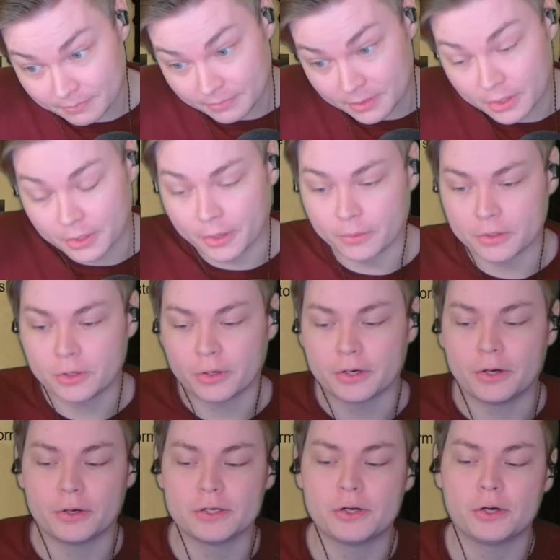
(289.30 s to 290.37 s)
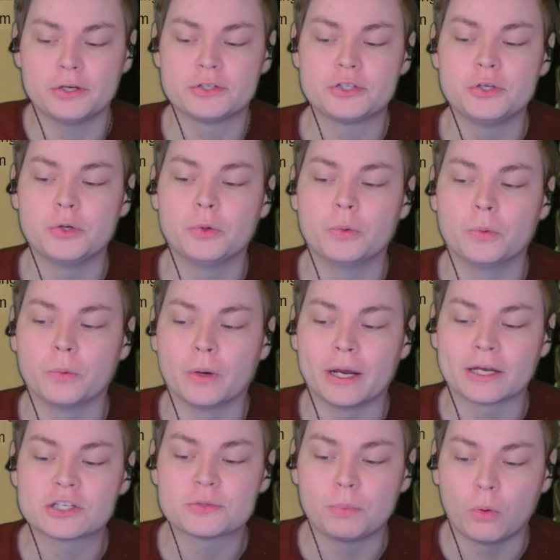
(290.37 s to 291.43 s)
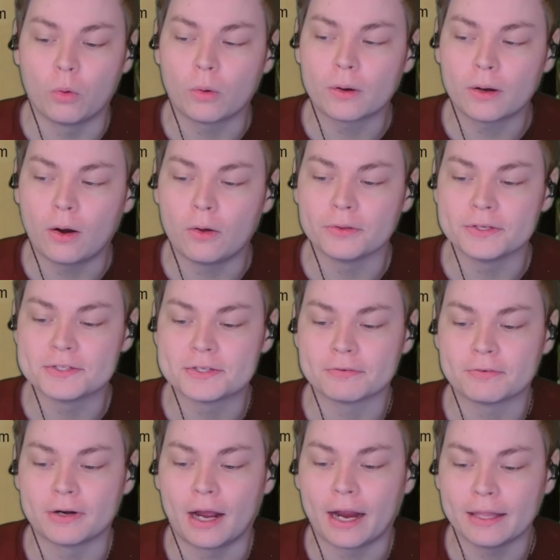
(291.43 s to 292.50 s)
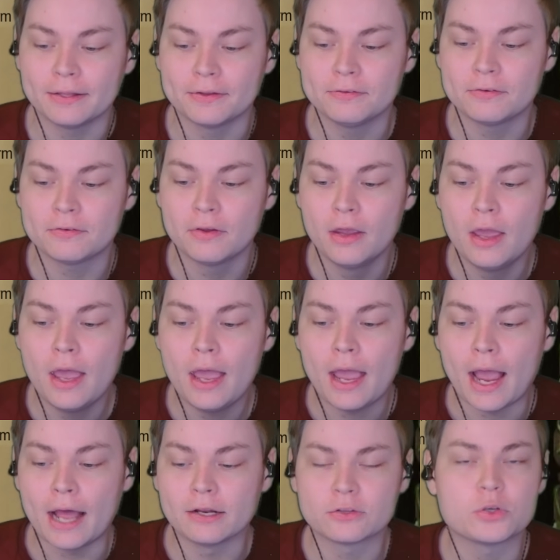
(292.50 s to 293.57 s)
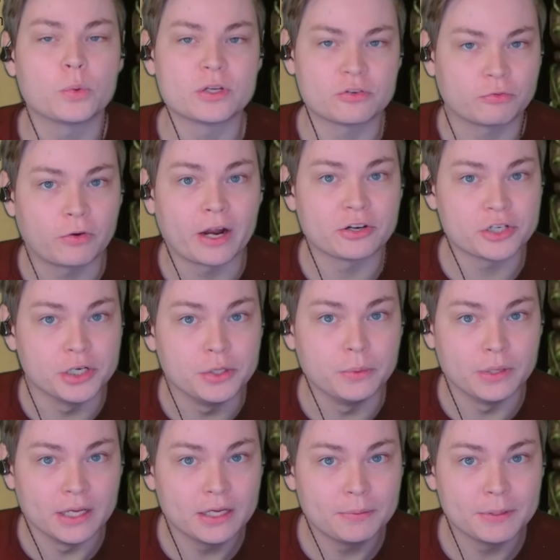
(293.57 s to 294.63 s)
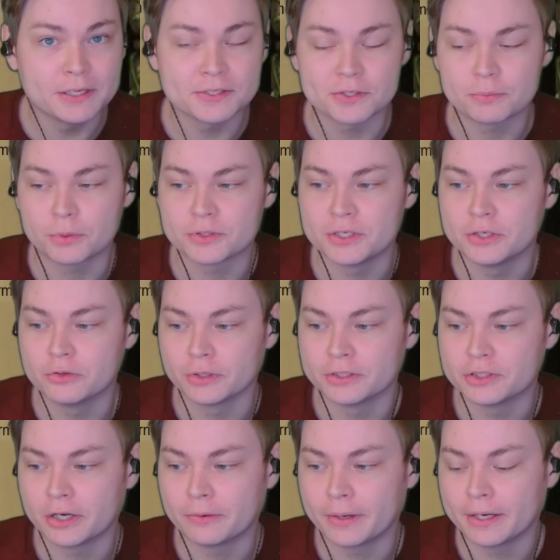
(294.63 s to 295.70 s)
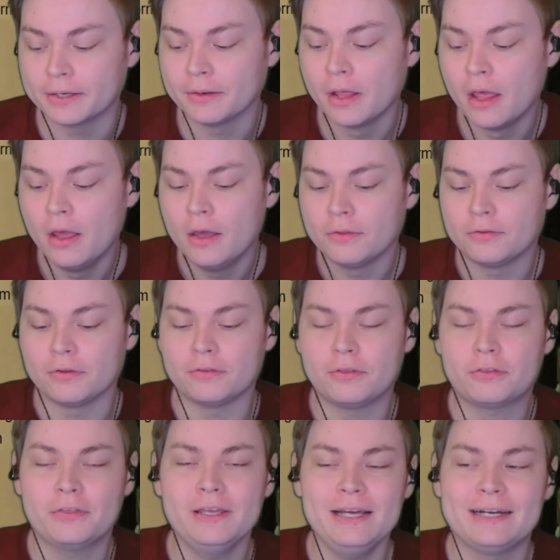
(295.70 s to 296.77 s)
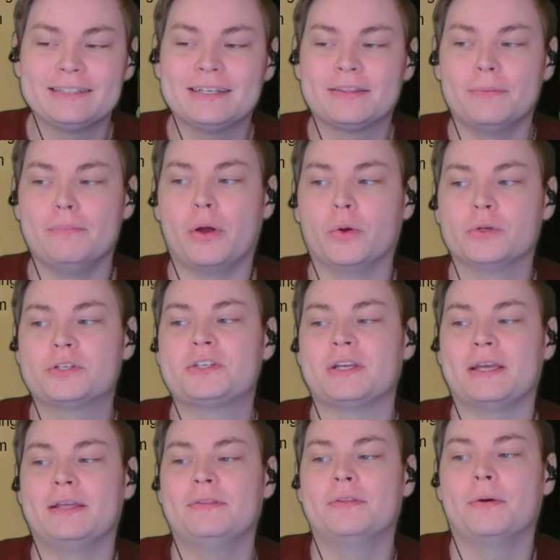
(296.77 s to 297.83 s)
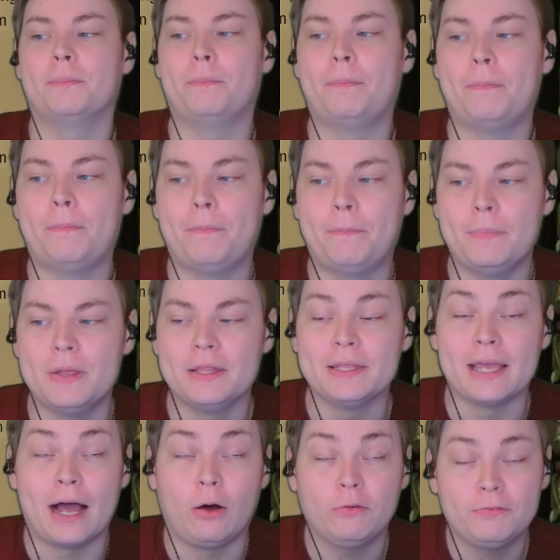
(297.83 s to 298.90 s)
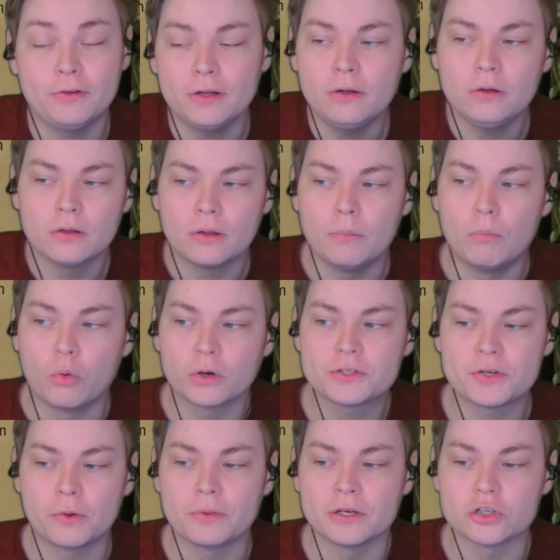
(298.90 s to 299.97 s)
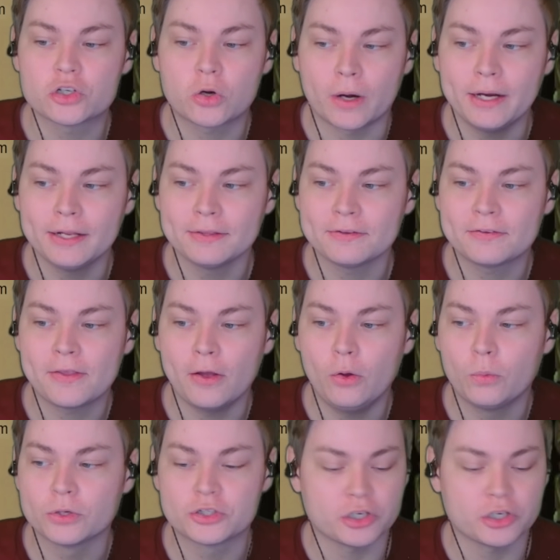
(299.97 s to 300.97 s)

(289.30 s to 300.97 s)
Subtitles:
You're encouraged to explore all these different islands, and it's always fresh and unique because it's procedurally generated. The thing I did the most in the in the alpha, more so than training the skill, was